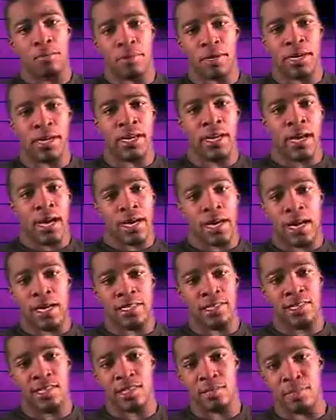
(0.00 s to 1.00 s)
But
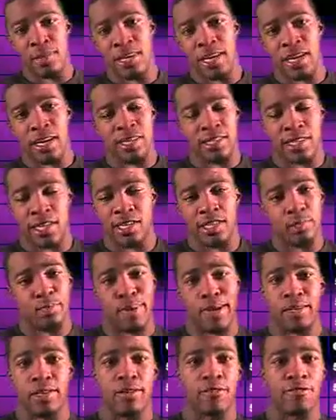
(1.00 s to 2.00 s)
honestly, to me, like I said, it's
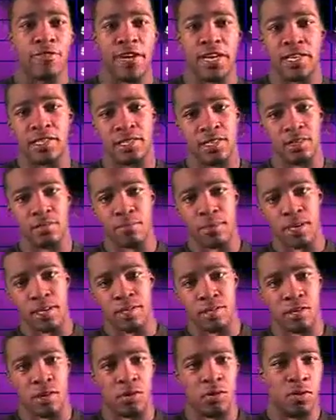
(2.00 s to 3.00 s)
better than fantasy to me.
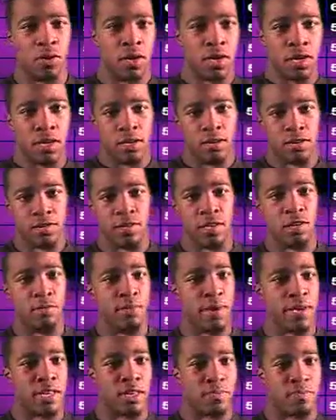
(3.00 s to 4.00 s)
So, you know what I'm saying? You
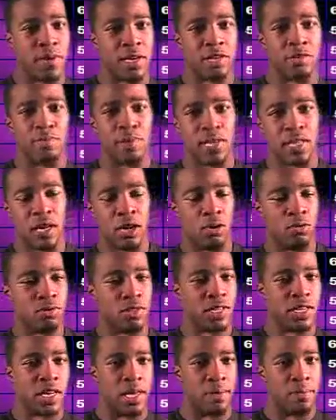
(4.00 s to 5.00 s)
make your pick, you pick the whole
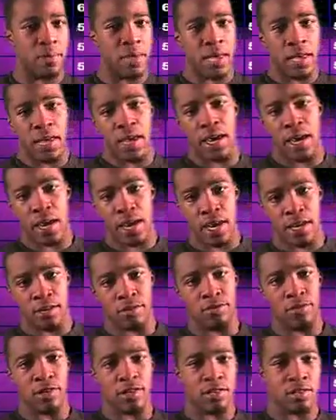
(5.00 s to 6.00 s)
team, and you
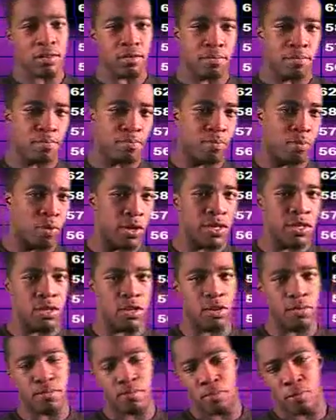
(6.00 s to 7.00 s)
just point
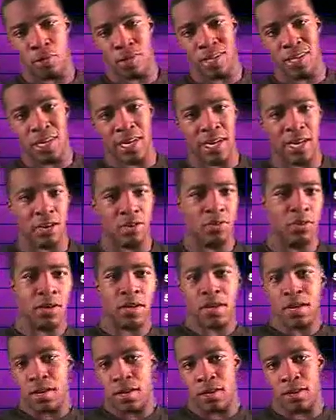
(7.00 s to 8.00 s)
up, point down.
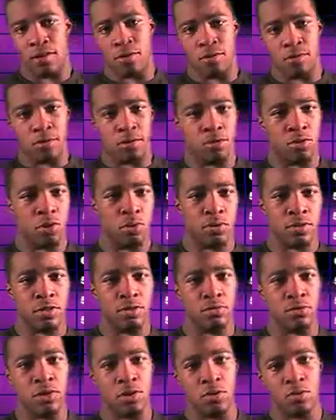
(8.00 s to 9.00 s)
You do what
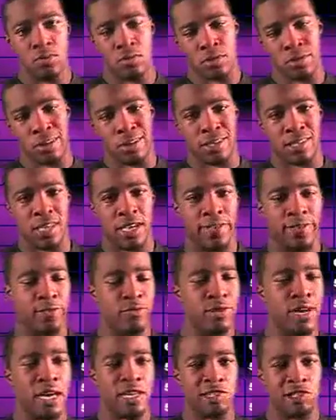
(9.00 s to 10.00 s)
you do. You know what I'm saying? If you're
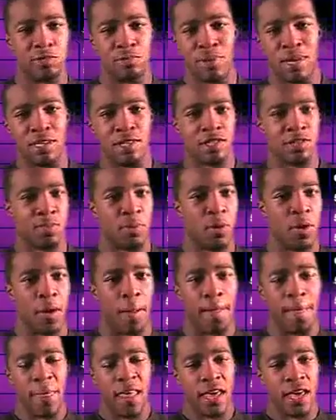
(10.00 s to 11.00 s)
knowledgeable about the
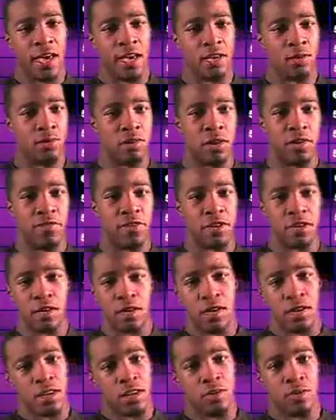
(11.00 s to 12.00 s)
sport and you love it,
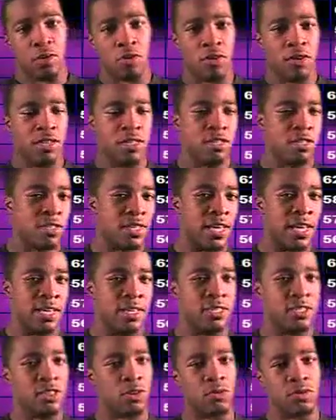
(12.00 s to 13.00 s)
you go on here the
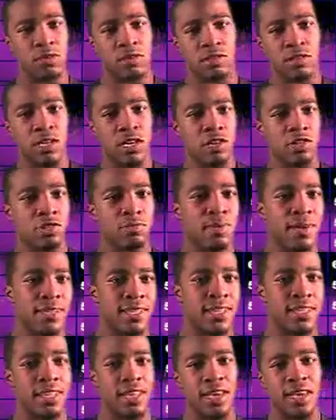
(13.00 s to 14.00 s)
thing, show us your skills, you make
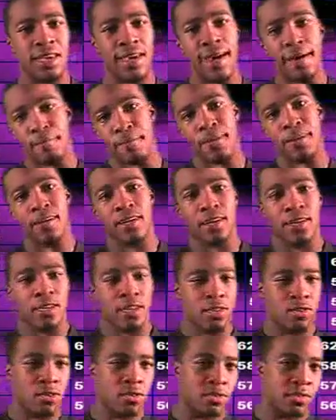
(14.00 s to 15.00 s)
the thing happen.
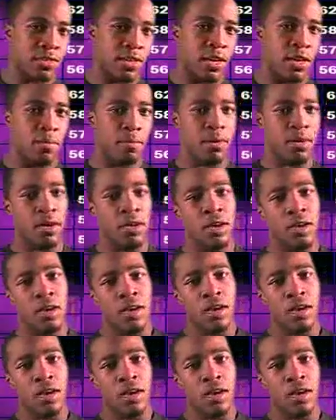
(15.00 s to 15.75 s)
You know what I'm saying? But